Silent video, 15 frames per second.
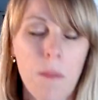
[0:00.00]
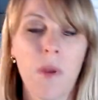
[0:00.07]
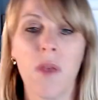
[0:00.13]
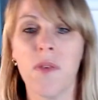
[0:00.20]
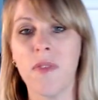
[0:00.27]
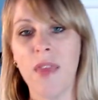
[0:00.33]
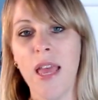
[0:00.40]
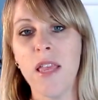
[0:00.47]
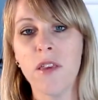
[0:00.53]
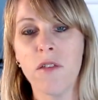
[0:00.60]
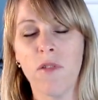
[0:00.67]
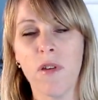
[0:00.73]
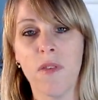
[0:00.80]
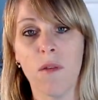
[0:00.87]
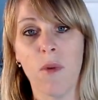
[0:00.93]
Because the danger
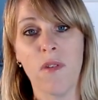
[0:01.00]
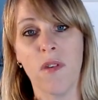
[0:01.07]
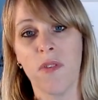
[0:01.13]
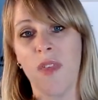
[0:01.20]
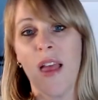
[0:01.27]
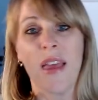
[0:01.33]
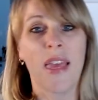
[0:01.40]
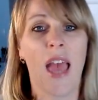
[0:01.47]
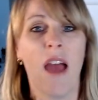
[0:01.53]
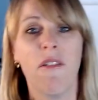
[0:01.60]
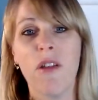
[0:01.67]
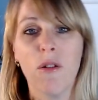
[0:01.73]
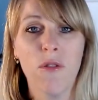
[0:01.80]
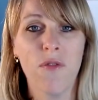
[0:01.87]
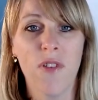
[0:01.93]
is that we just
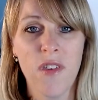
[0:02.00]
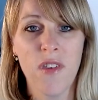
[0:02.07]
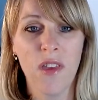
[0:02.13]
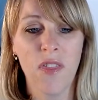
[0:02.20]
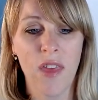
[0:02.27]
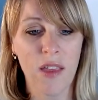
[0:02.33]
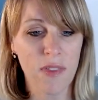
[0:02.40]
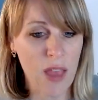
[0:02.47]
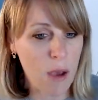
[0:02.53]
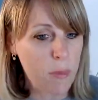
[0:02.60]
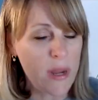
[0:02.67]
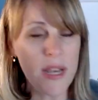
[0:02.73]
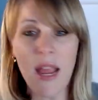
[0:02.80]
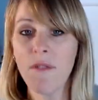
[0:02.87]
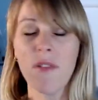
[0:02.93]
carry on fudging things and
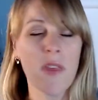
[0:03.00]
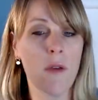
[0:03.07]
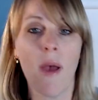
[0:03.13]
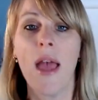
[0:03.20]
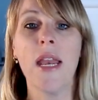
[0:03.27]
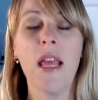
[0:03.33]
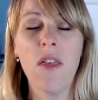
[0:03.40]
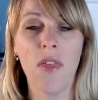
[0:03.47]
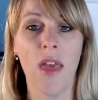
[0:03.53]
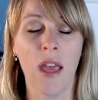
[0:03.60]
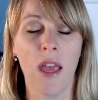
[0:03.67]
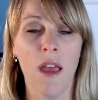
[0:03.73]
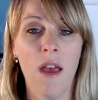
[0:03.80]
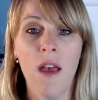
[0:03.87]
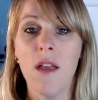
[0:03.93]
we never do
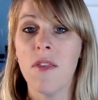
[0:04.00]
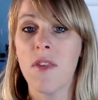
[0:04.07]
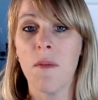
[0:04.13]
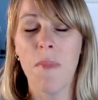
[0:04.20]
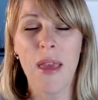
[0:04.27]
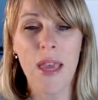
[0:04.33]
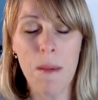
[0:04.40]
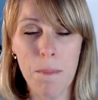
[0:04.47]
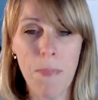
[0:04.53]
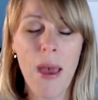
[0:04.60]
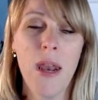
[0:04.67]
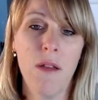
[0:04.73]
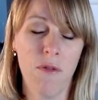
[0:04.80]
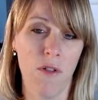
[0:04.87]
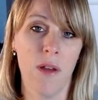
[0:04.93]
anything to make it
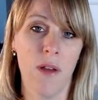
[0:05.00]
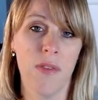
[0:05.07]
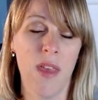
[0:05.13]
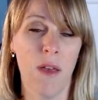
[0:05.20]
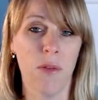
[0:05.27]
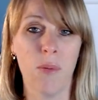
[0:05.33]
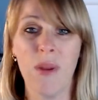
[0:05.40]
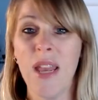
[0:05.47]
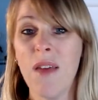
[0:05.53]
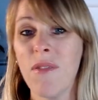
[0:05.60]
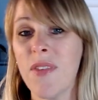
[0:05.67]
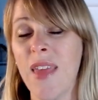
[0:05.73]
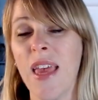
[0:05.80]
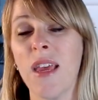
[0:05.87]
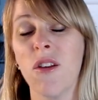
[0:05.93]
better for ourselves. We never
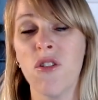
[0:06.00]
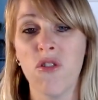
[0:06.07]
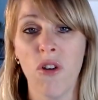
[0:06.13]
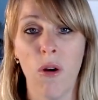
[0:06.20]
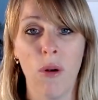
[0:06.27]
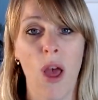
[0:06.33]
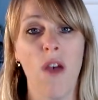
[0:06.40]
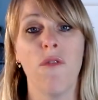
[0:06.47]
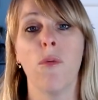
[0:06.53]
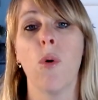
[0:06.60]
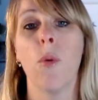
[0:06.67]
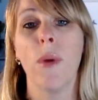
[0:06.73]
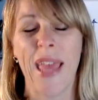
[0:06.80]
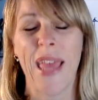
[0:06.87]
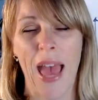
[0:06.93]
take control over
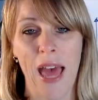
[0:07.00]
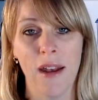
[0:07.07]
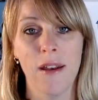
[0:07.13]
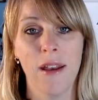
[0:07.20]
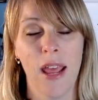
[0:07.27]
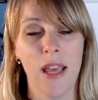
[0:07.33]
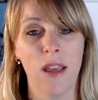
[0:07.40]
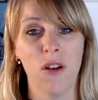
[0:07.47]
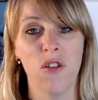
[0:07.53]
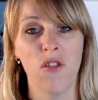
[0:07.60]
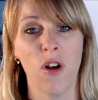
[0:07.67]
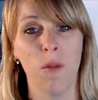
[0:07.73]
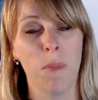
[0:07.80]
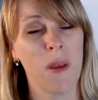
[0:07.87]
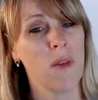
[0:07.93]
what we can take
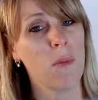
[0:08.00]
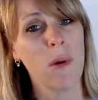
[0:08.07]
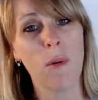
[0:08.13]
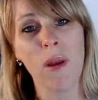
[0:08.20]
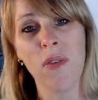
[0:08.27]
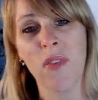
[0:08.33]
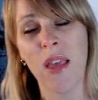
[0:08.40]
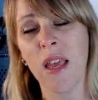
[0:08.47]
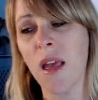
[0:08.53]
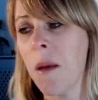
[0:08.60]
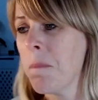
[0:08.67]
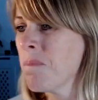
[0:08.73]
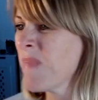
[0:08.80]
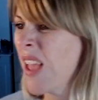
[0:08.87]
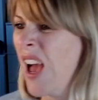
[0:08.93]
control, because we always think,
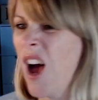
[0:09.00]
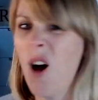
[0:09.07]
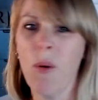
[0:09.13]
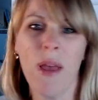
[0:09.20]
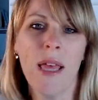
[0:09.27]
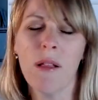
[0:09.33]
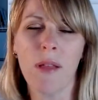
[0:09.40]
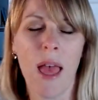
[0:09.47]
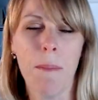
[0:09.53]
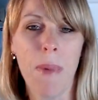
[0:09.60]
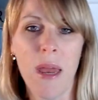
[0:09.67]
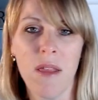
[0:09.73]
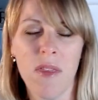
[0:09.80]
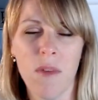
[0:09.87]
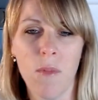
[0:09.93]
oh, it'll get
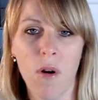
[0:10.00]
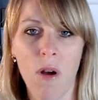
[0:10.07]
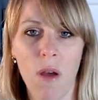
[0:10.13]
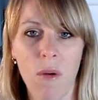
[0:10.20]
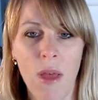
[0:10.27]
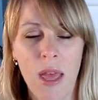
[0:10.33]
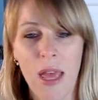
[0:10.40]
better tomorrow.